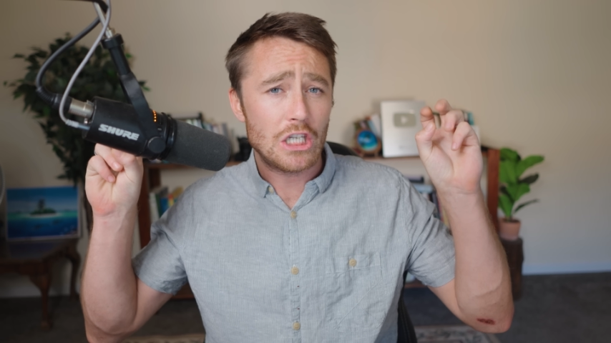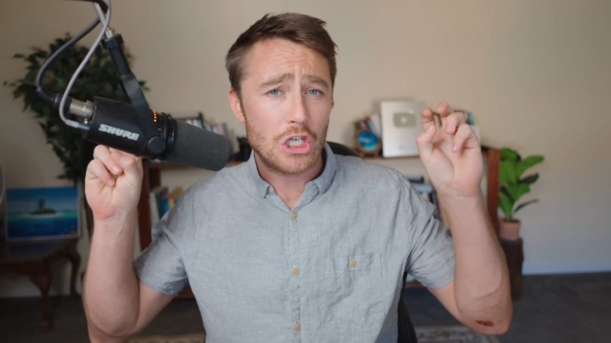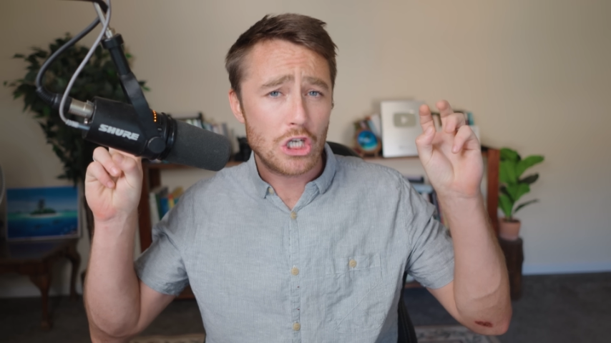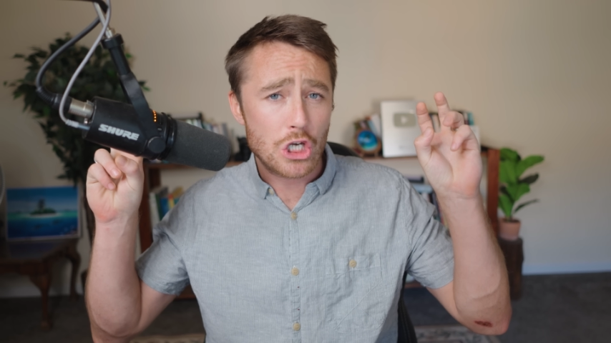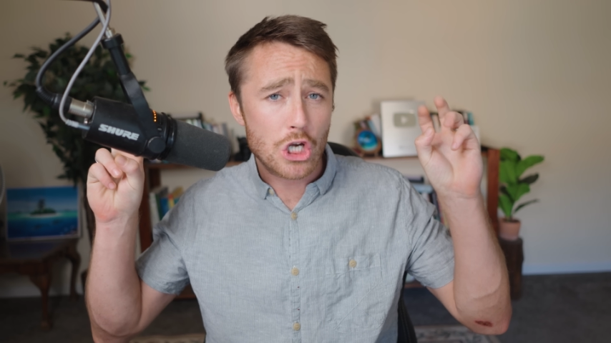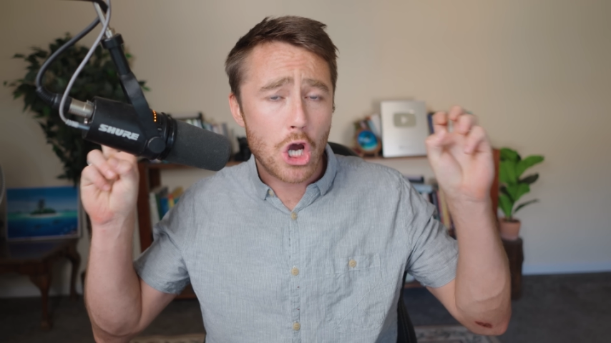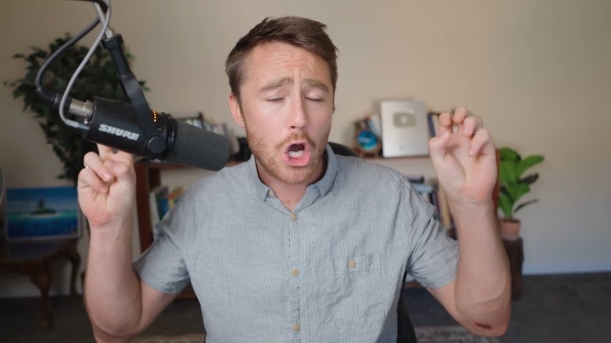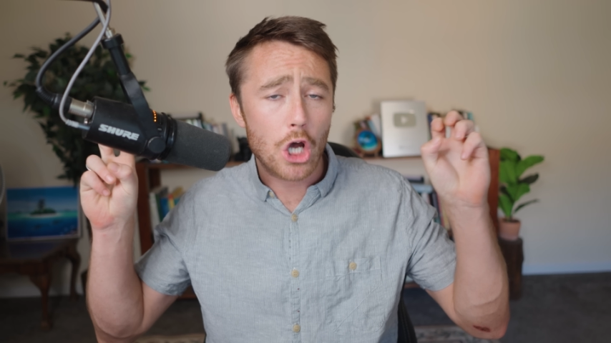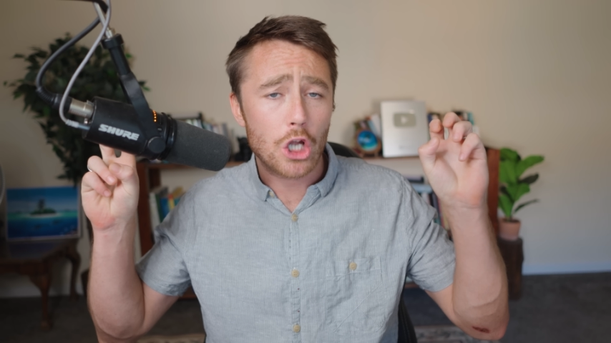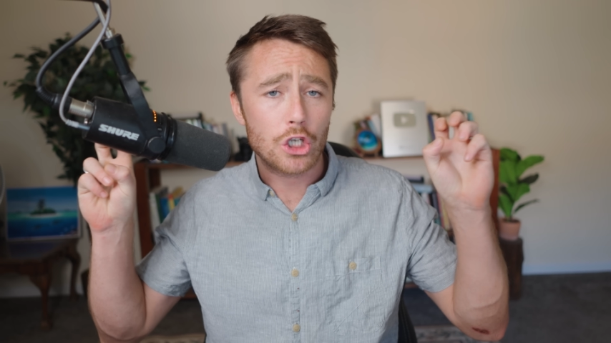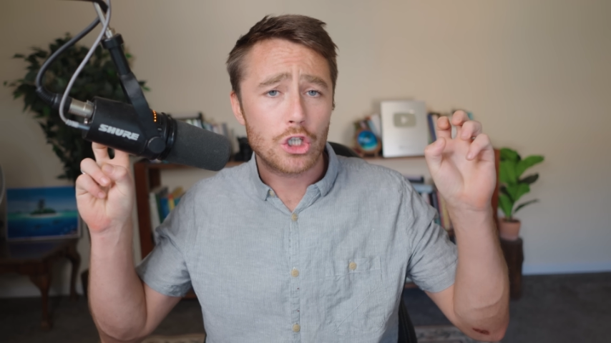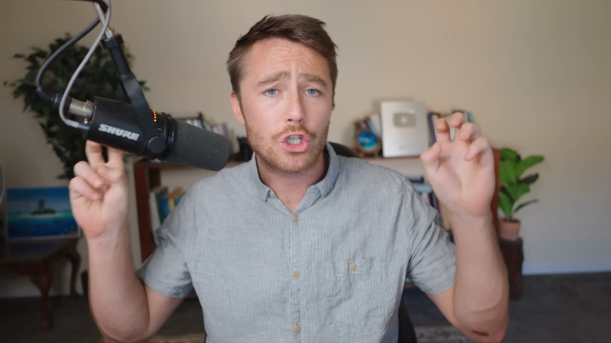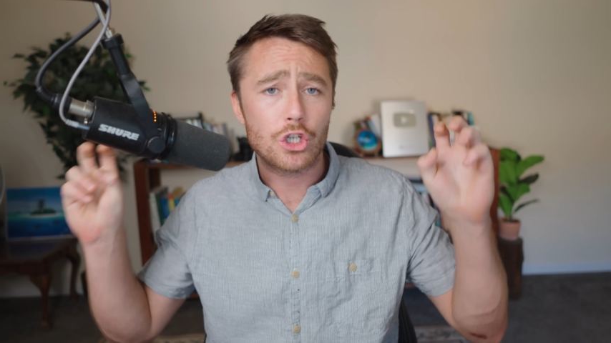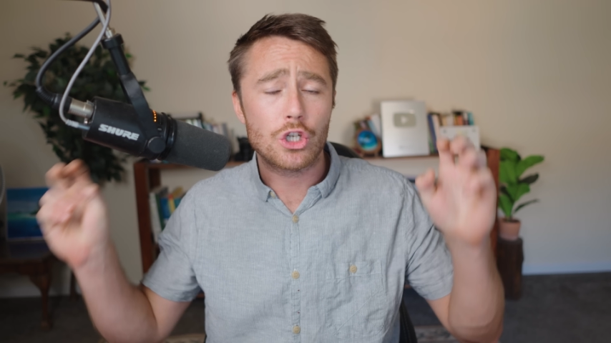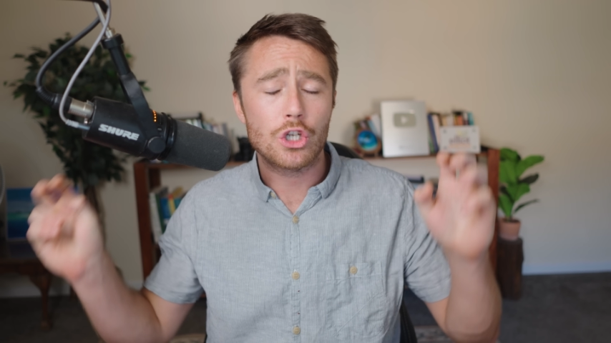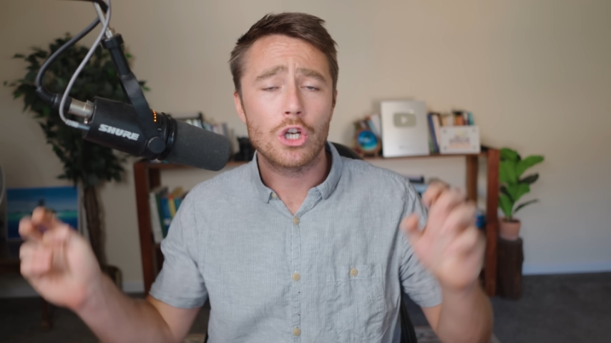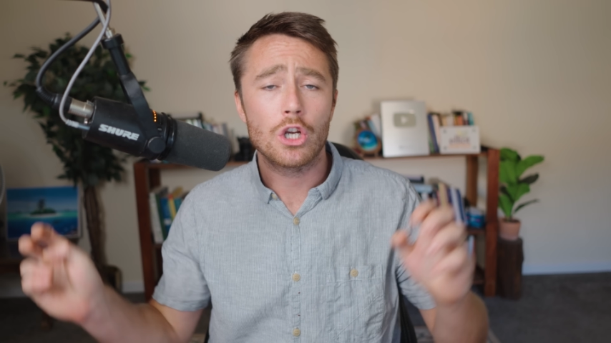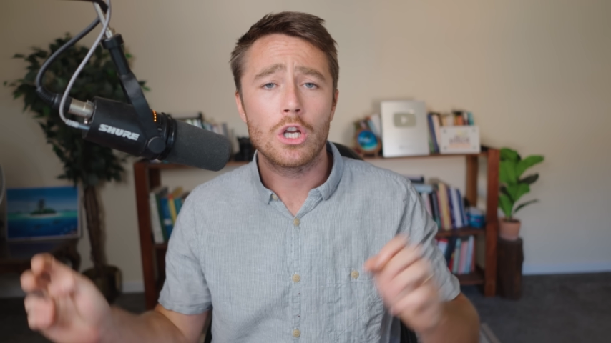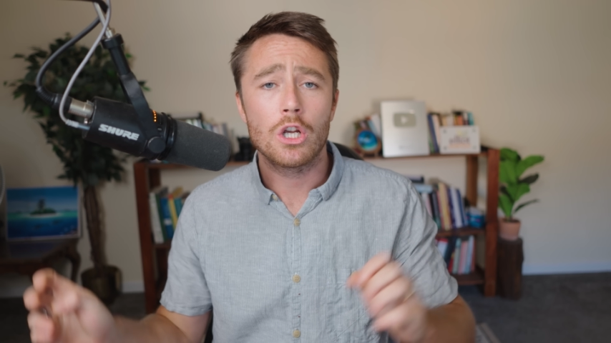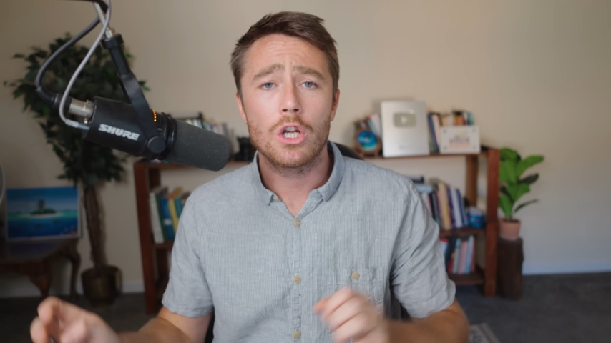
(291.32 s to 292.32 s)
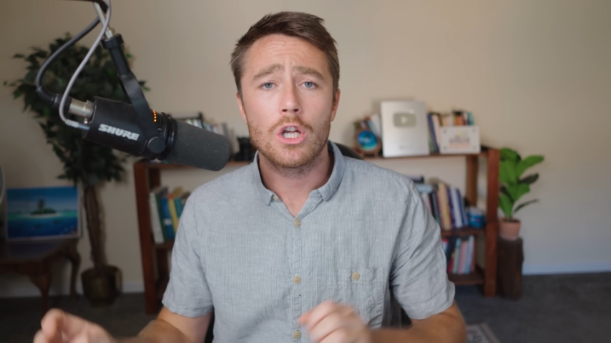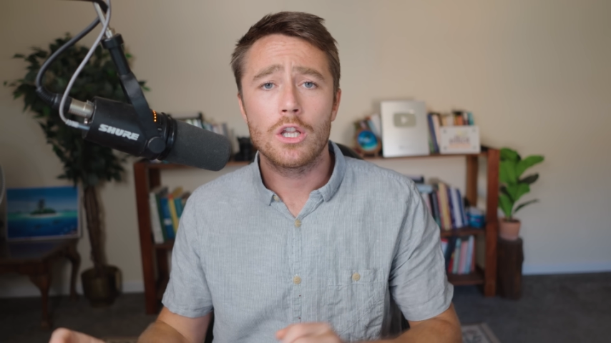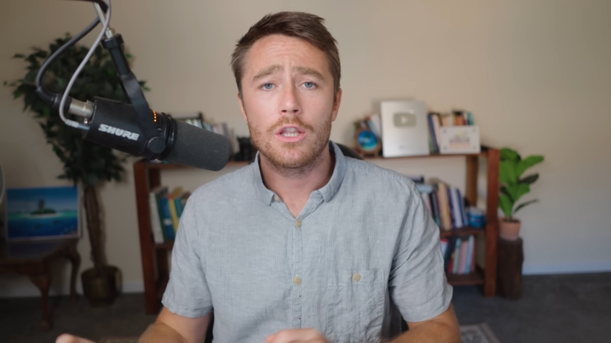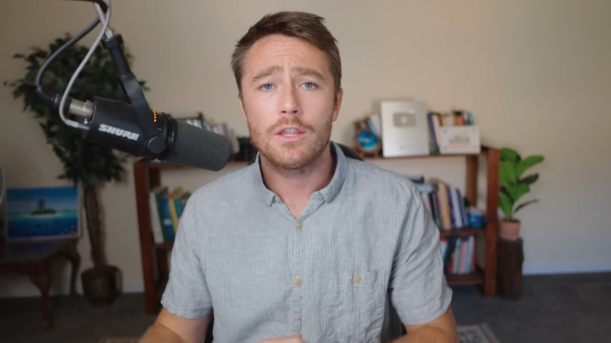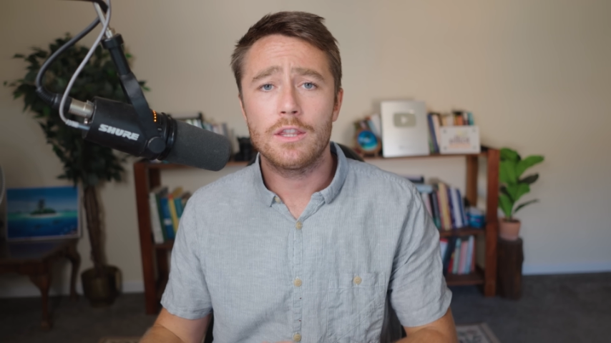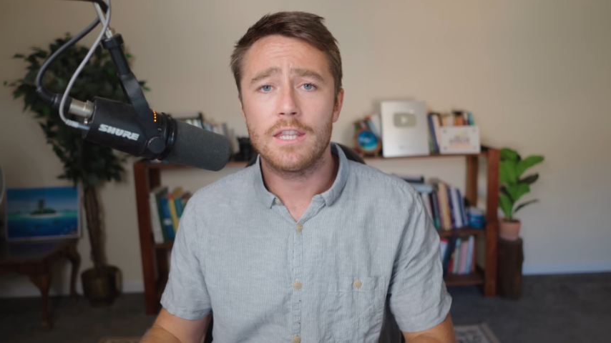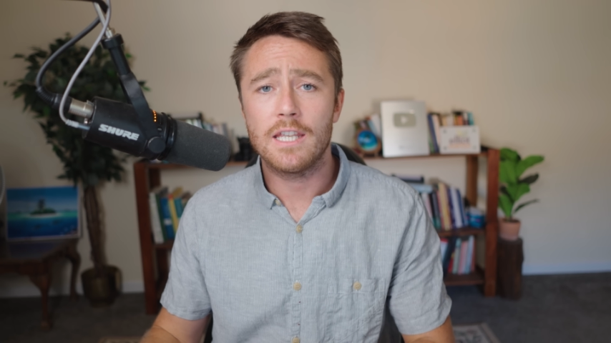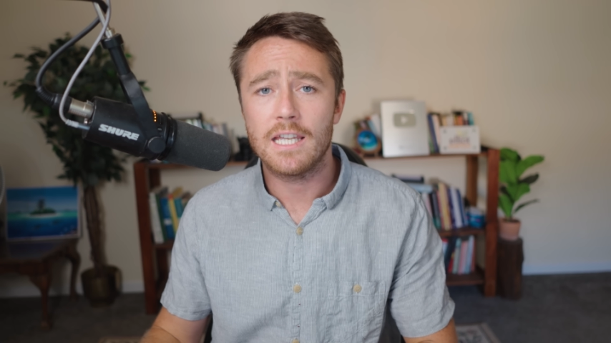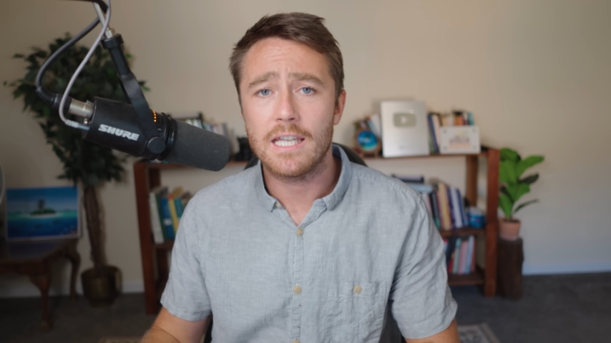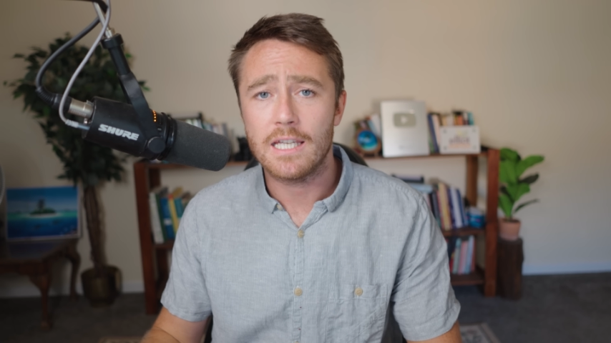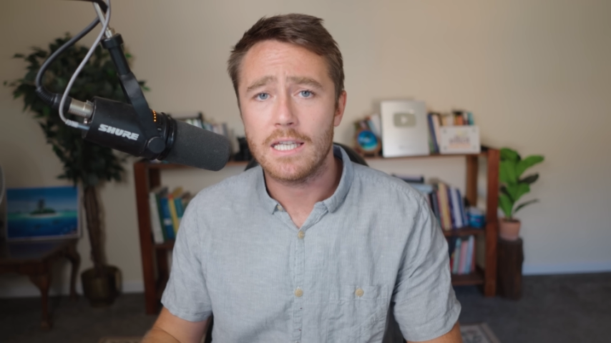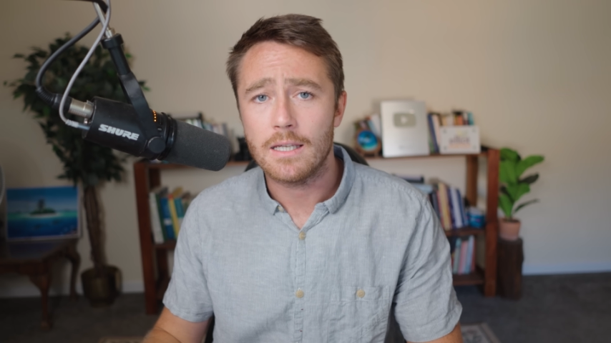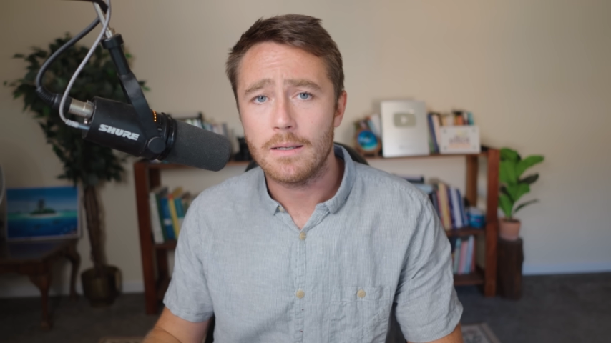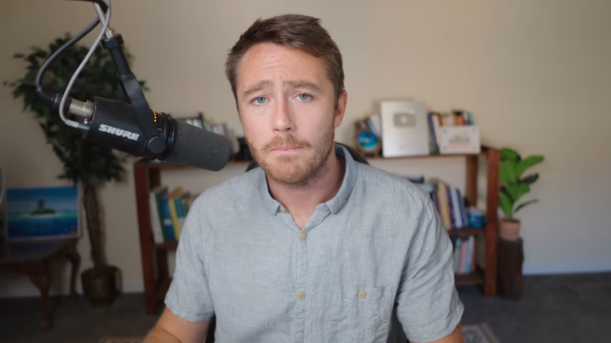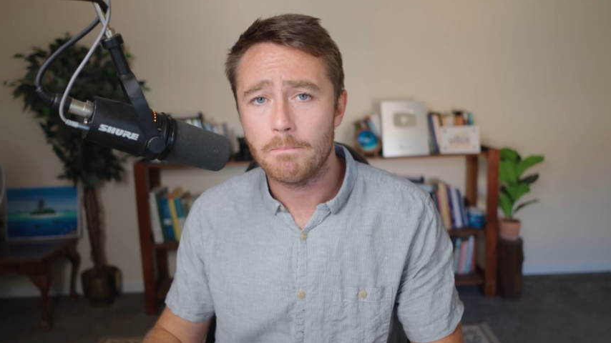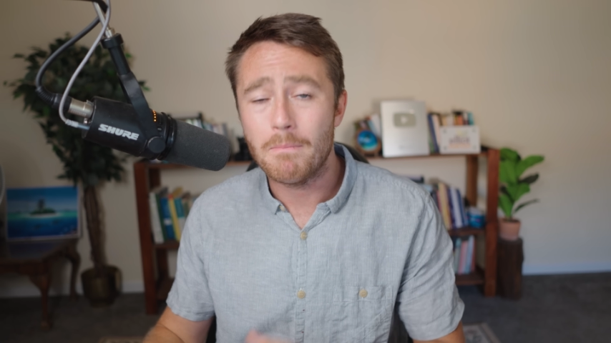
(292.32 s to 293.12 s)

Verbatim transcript: nudge the